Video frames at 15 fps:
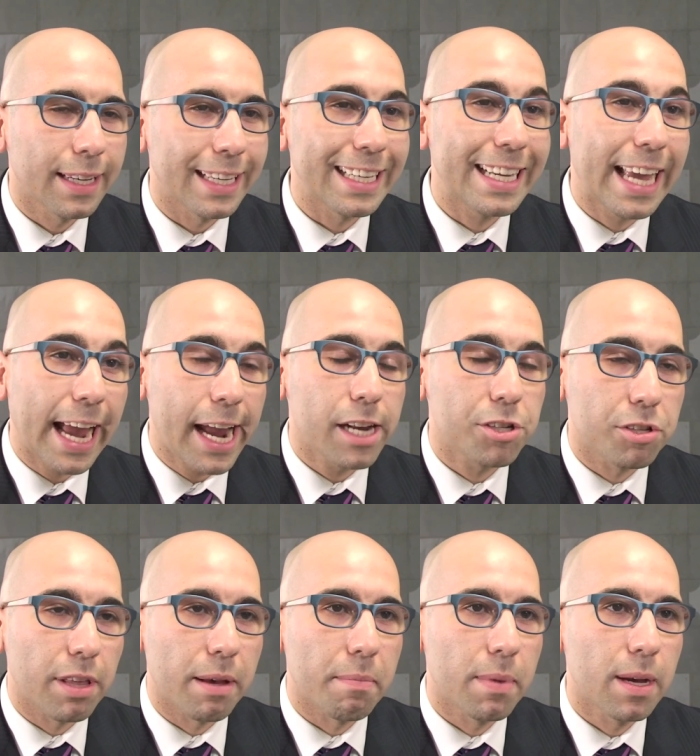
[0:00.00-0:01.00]
Engage
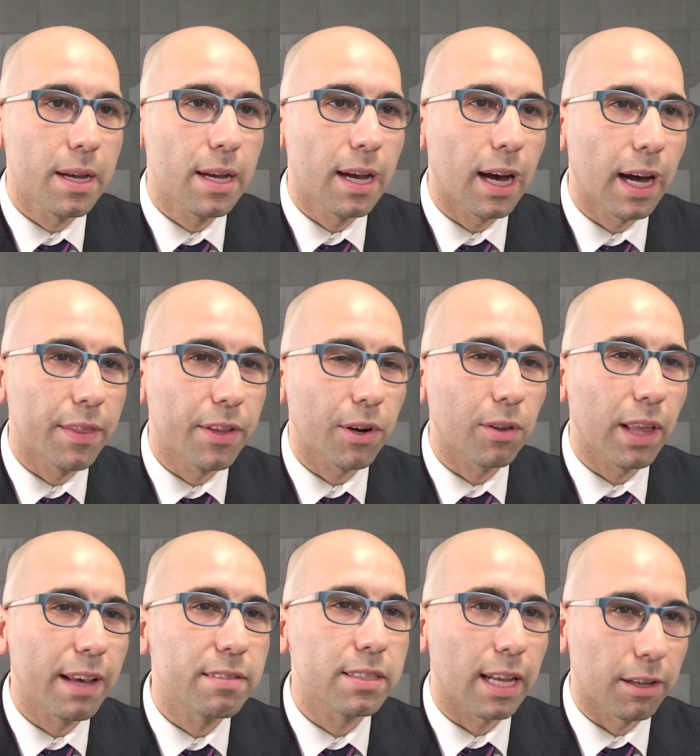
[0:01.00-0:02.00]
them on their
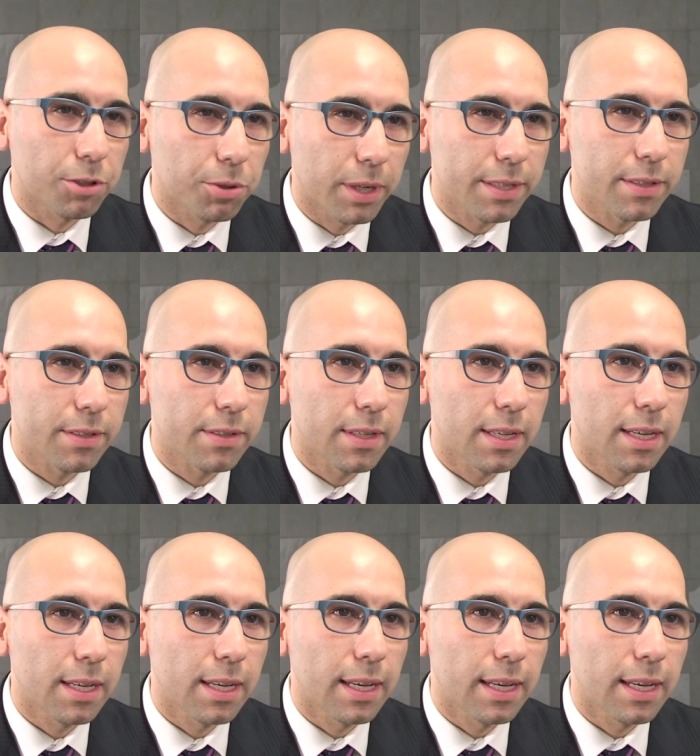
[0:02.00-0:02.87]
lifestyle choices